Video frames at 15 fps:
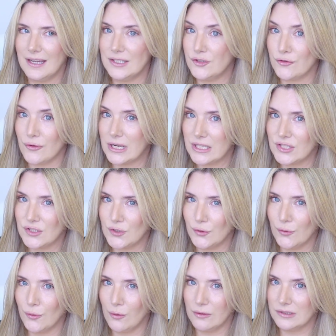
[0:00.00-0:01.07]
a
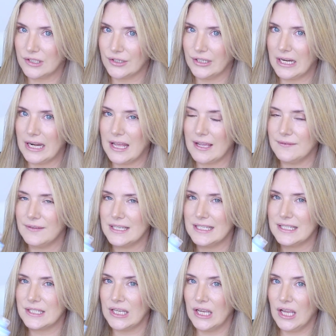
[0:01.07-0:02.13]
drugstore alternative
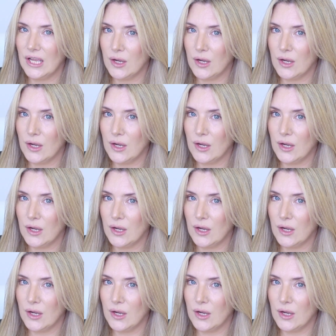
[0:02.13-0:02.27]
is